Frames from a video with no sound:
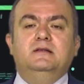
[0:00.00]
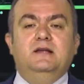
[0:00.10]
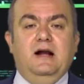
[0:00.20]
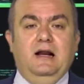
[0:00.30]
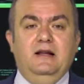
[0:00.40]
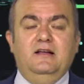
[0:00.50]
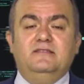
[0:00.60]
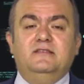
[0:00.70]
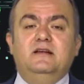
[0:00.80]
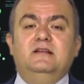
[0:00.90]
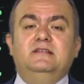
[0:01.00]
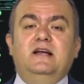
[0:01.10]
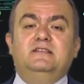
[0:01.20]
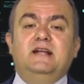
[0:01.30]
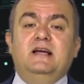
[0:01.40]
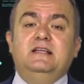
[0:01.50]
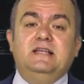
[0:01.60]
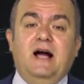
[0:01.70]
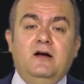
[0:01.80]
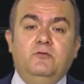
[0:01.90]
There are lists that rank
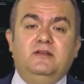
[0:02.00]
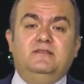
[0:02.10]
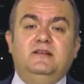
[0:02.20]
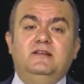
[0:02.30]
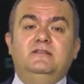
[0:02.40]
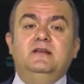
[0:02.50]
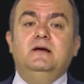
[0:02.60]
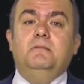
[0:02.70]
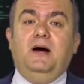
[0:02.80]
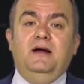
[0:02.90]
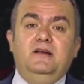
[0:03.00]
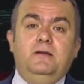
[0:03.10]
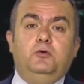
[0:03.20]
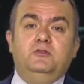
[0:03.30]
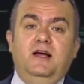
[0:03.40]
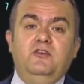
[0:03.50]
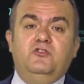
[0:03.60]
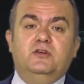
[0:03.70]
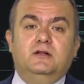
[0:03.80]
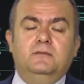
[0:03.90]
young VCs by their
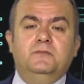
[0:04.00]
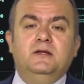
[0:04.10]
potential.